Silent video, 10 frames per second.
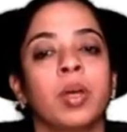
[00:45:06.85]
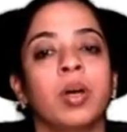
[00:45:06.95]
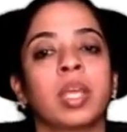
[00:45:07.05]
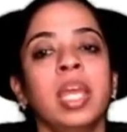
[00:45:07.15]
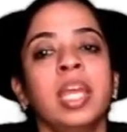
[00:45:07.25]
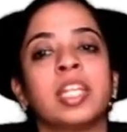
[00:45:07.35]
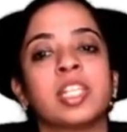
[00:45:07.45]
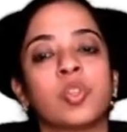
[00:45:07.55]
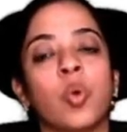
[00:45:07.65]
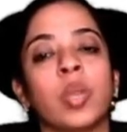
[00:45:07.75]
Okay, it
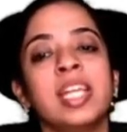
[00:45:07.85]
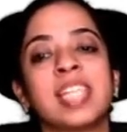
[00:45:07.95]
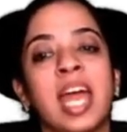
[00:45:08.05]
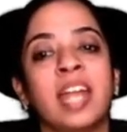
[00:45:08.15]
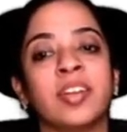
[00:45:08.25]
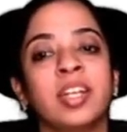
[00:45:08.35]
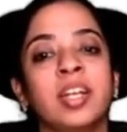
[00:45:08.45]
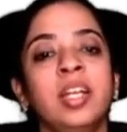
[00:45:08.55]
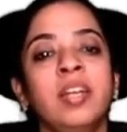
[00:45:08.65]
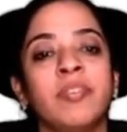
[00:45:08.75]
is known as
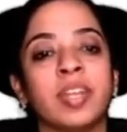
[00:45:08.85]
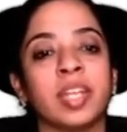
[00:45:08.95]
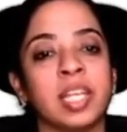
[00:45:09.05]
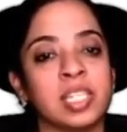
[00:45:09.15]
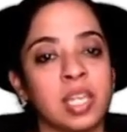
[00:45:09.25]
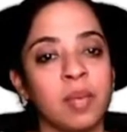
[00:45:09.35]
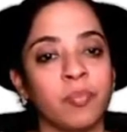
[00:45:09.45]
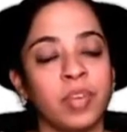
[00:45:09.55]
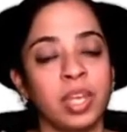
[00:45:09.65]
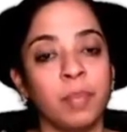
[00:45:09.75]
adrenal
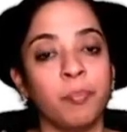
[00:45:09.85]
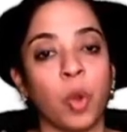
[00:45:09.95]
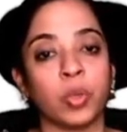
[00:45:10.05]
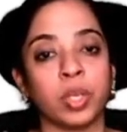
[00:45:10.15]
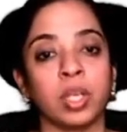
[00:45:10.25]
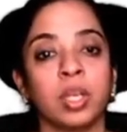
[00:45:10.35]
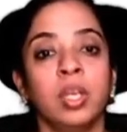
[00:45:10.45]
virilism. Very important.